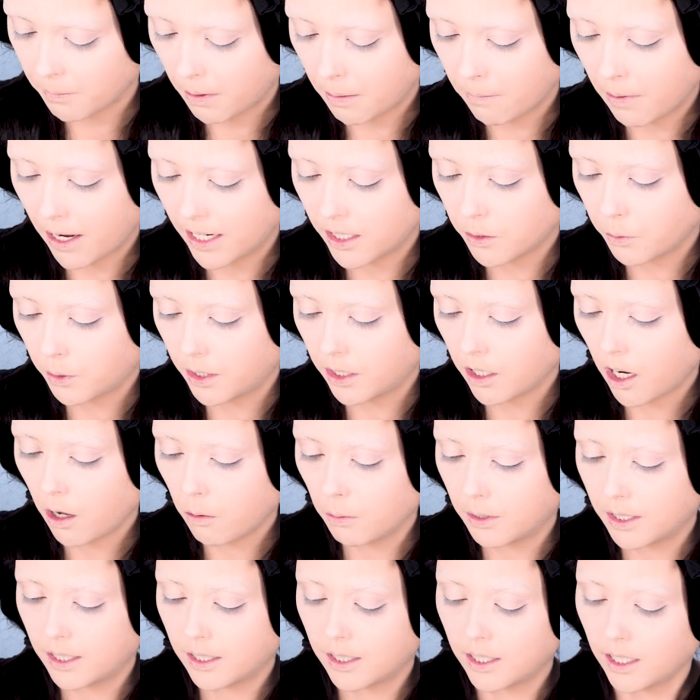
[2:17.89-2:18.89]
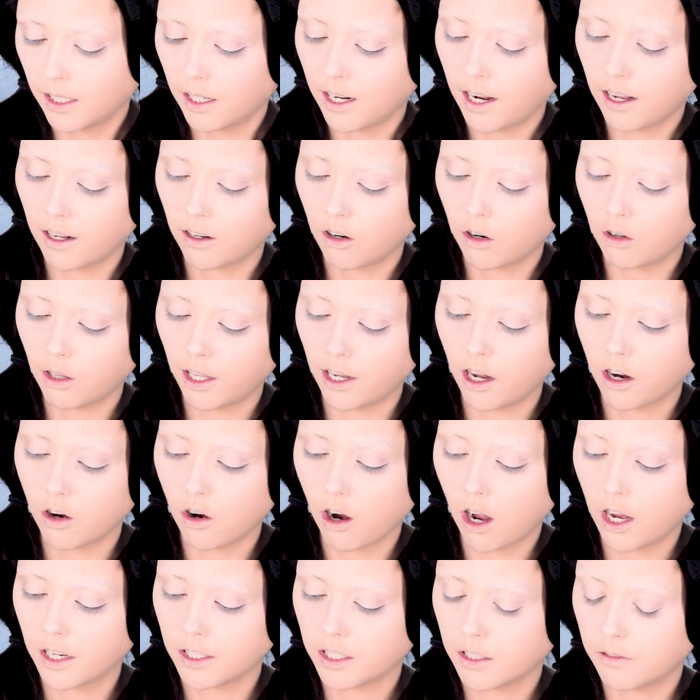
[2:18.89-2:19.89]
my my twin doll would sit like
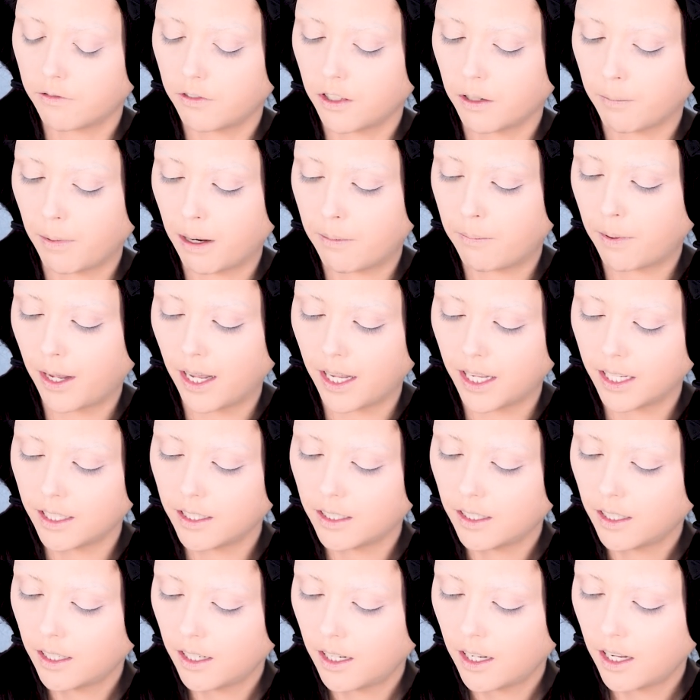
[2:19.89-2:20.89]
across the foot of my bed